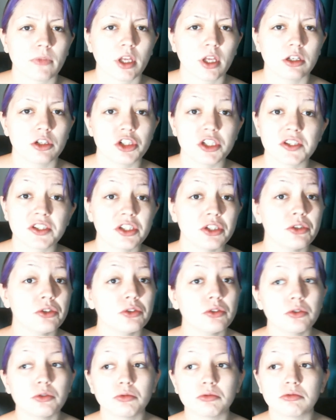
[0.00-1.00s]
Just
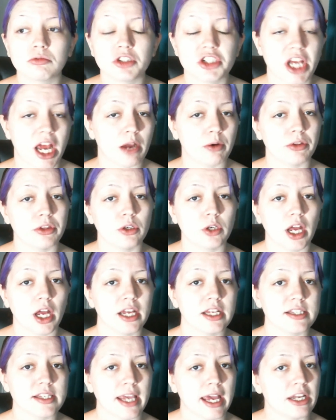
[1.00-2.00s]
to chat with you
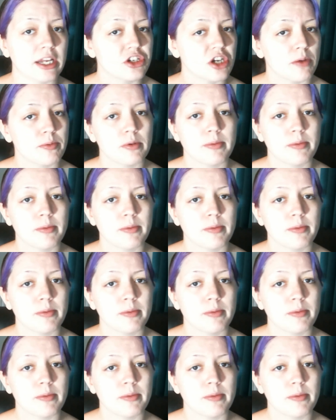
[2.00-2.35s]
guys, catch up